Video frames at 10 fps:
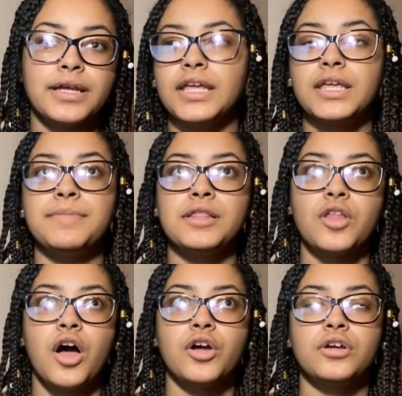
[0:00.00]
It can be
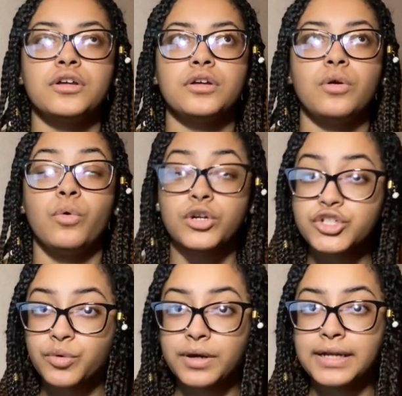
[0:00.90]
long or short.